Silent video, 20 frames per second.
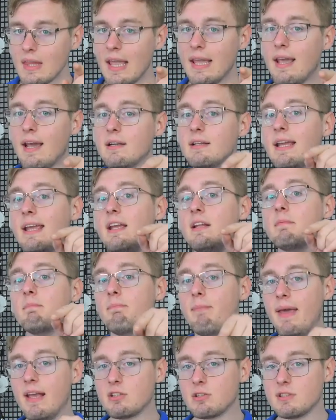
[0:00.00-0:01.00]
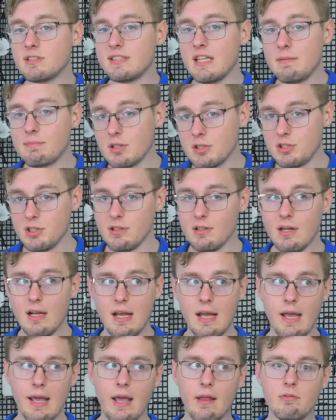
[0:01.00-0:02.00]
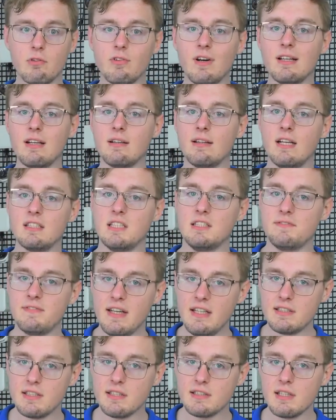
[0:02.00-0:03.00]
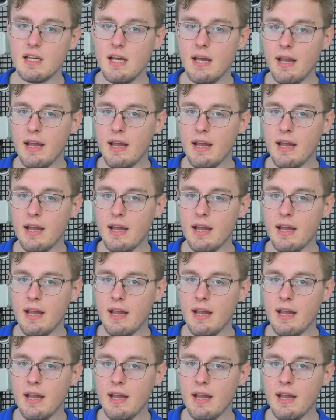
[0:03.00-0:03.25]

And it measures temperature and recognizes faces